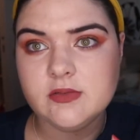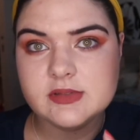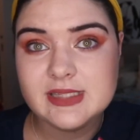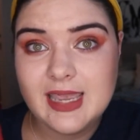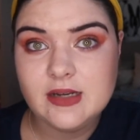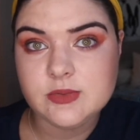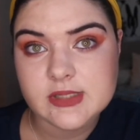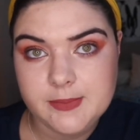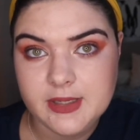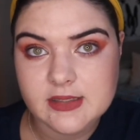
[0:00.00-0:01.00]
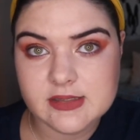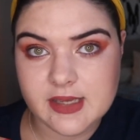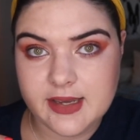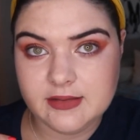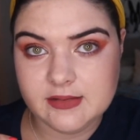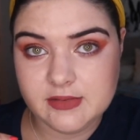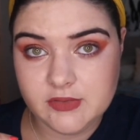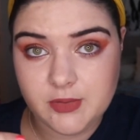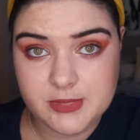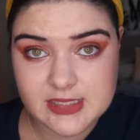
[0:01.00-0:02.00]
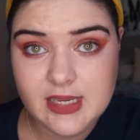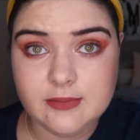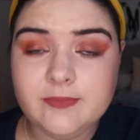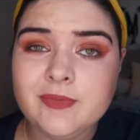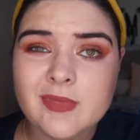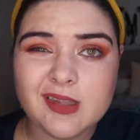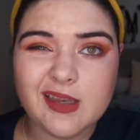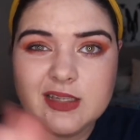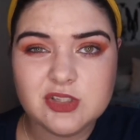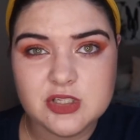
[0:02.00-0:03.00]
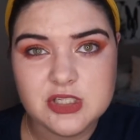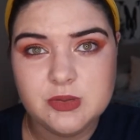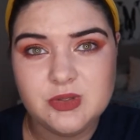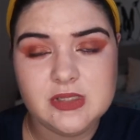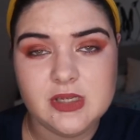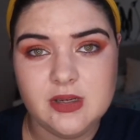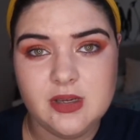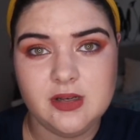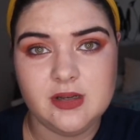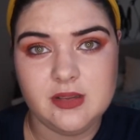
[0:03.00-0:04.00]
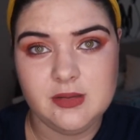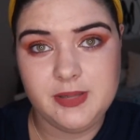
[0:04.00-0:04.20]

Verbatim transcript: sand was coming inside from the tent, and so she would turn the